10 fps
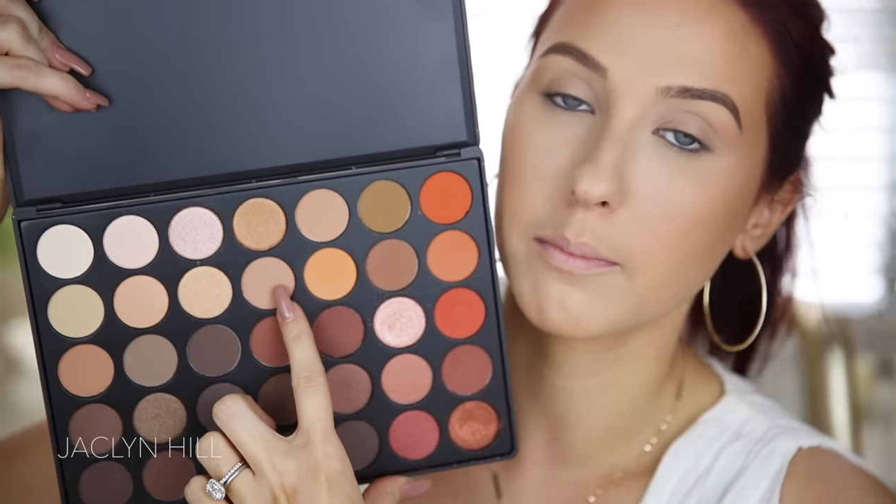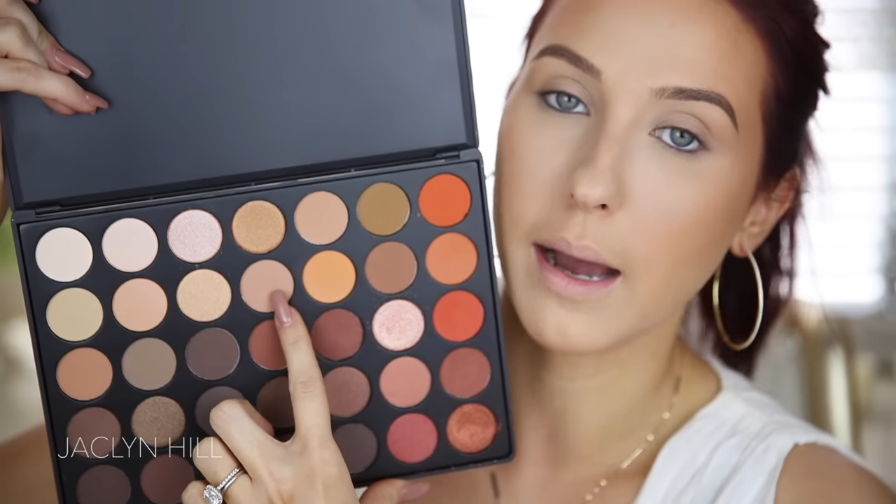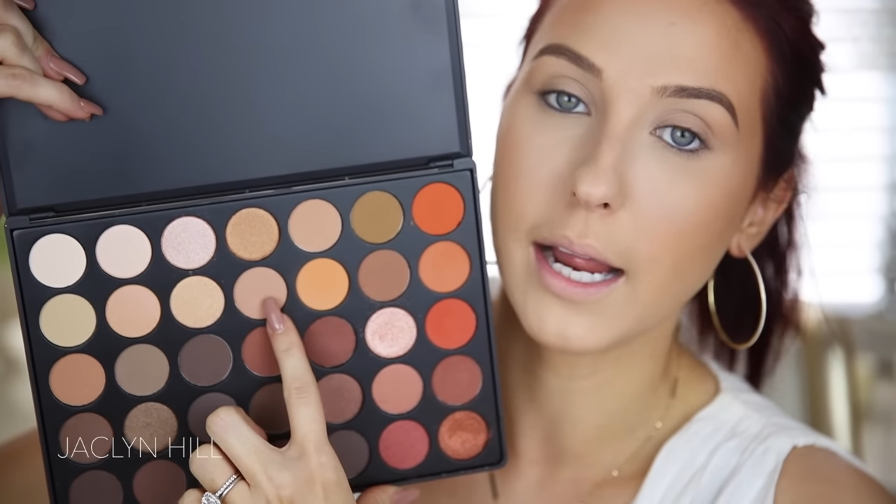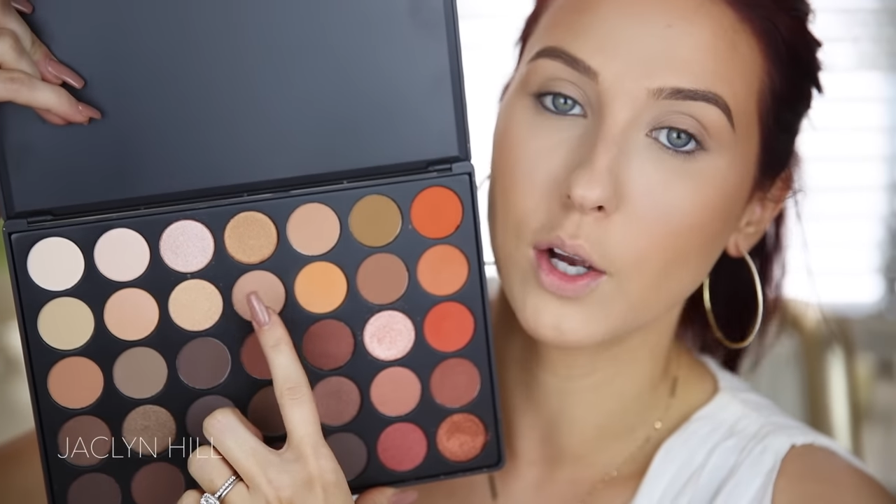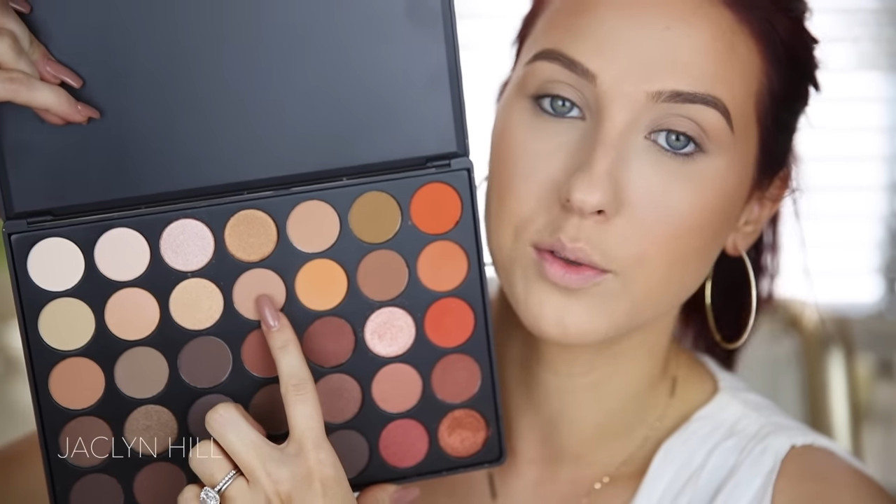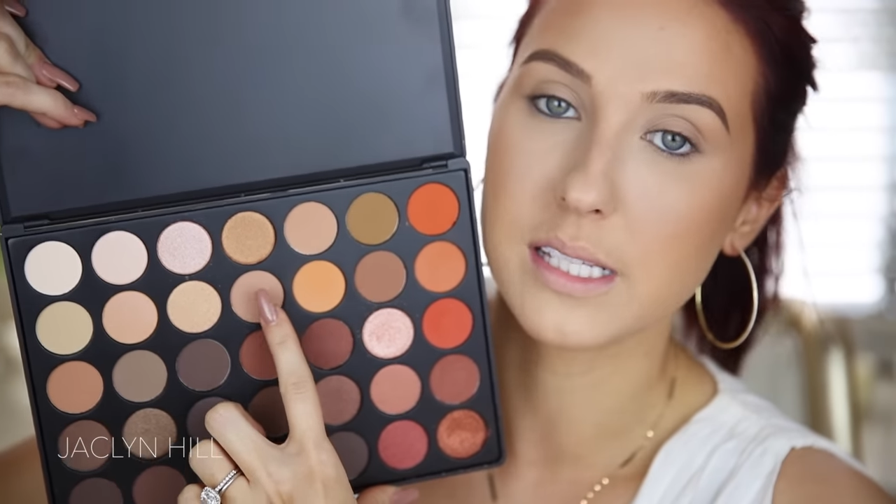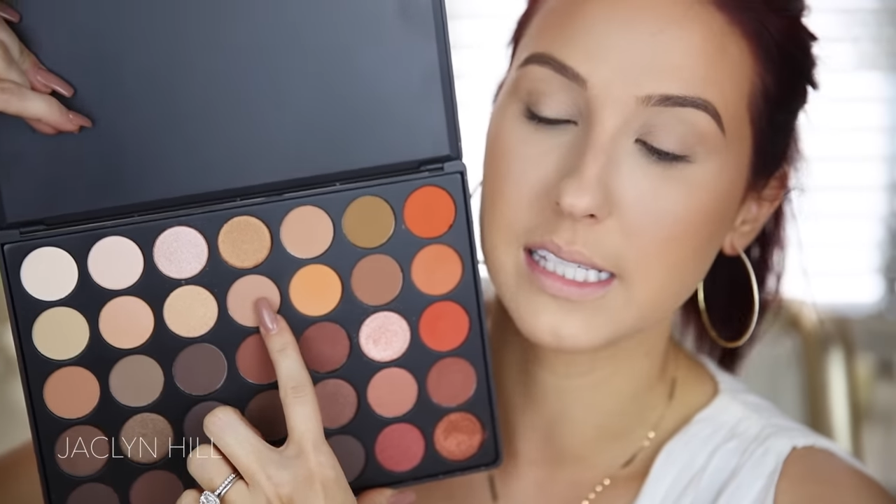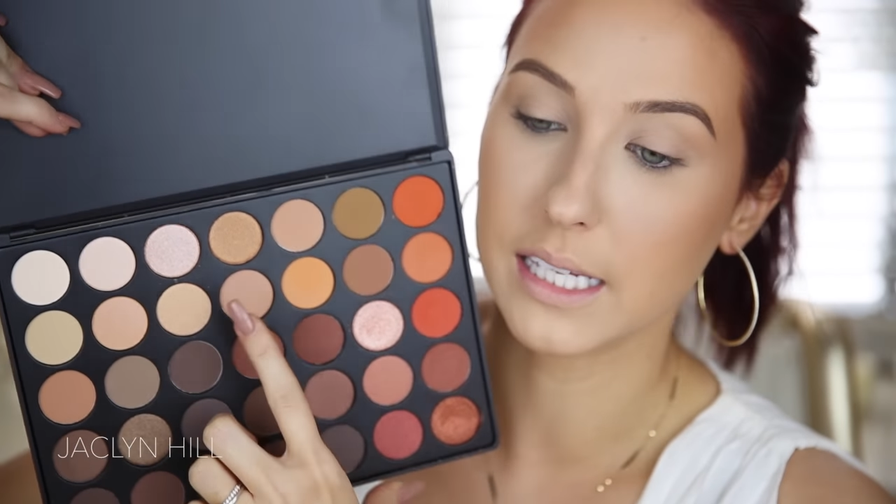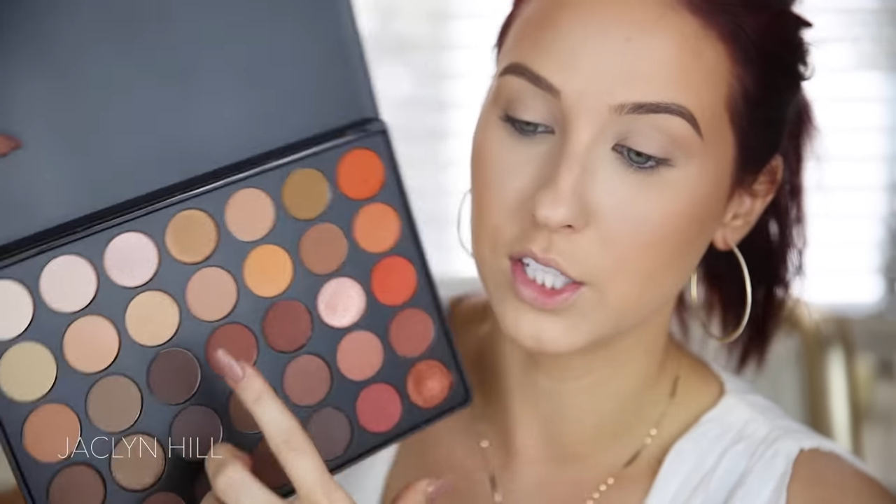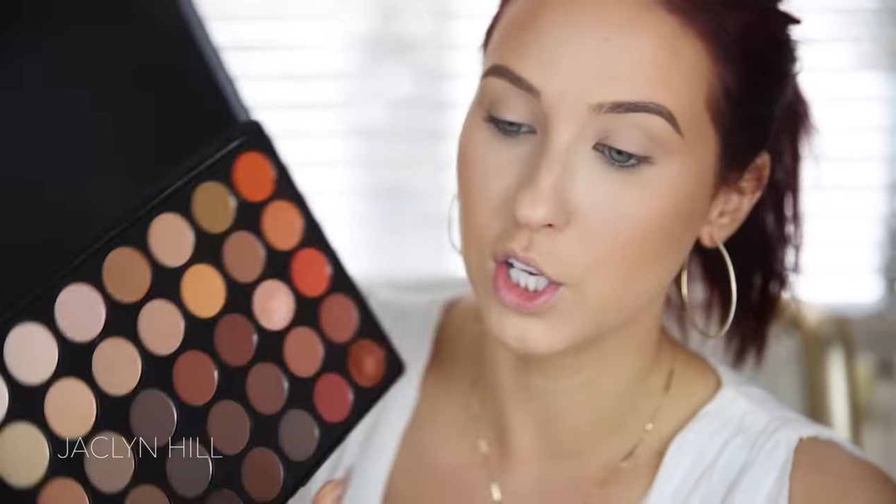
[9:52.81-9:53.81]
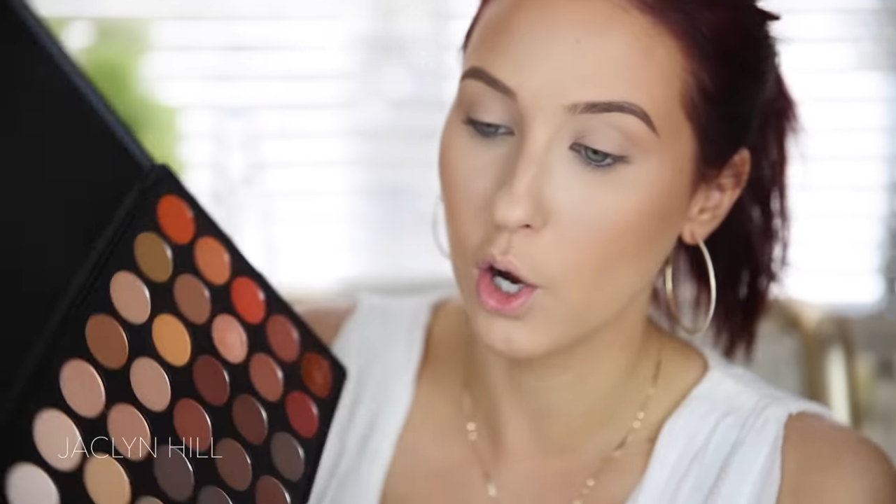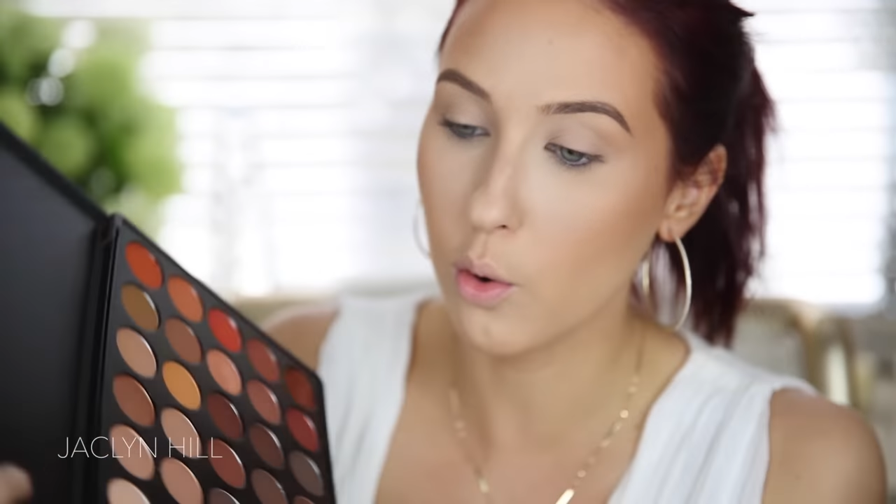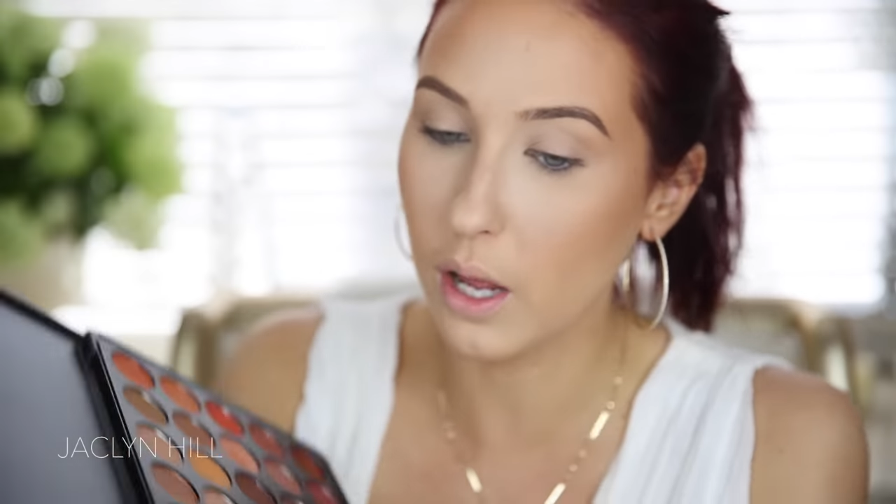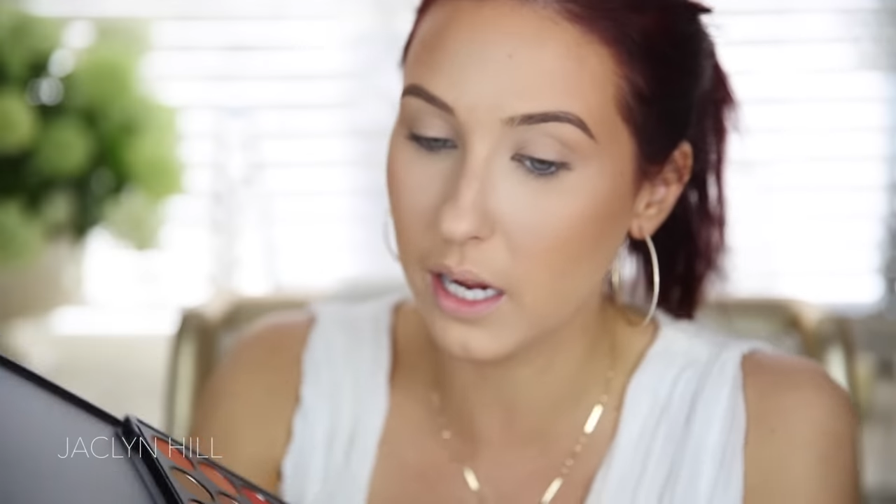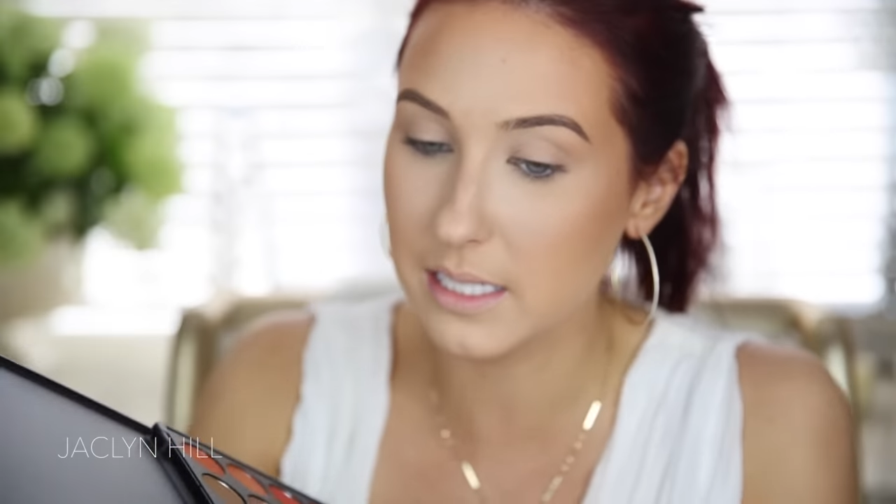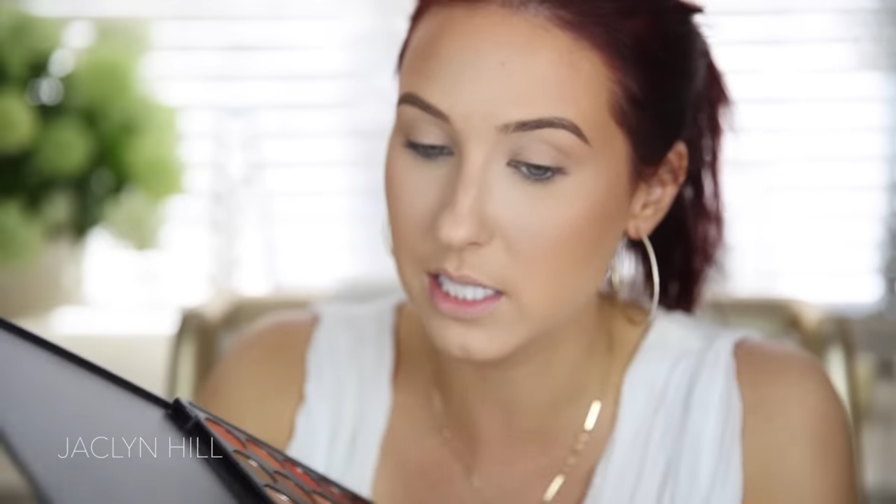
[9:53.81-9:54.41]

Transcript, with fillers: my own skin tone, because I